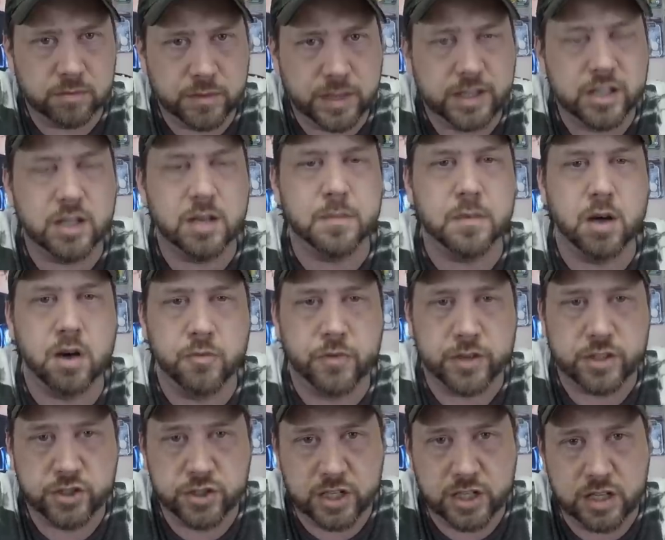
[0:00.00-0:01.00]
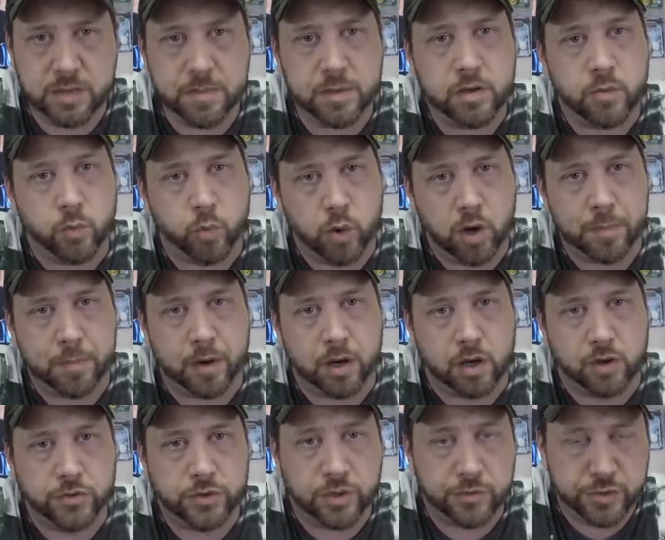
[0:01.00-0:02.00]
They come off as cheap
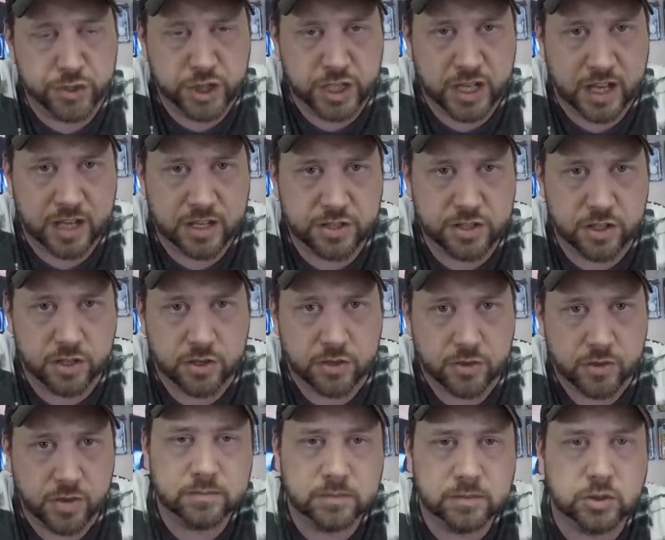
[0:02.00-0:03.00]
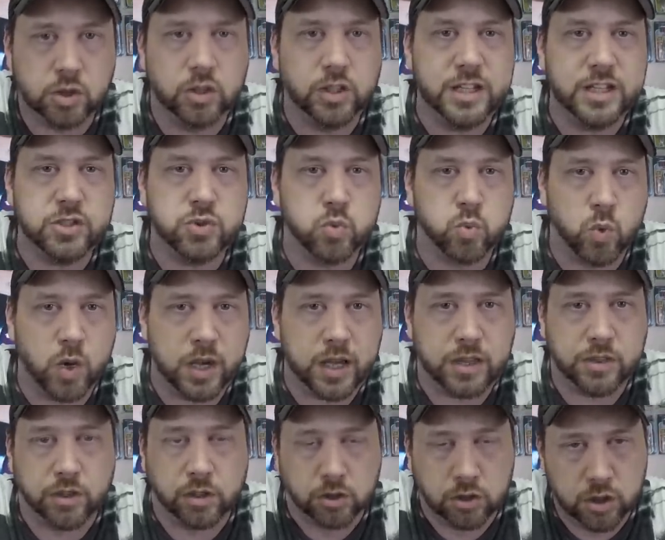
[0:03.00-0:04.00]
rip-offs of G.I. Joe, so let's
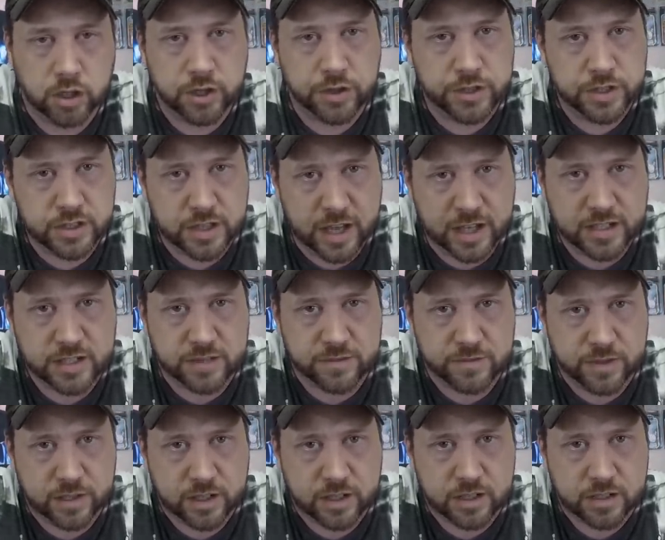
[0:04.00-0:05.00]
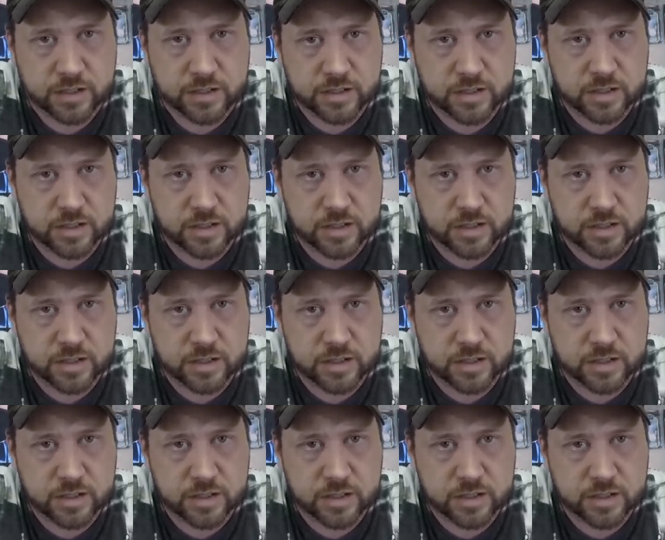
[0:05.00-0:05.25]
rank the look of these action figures.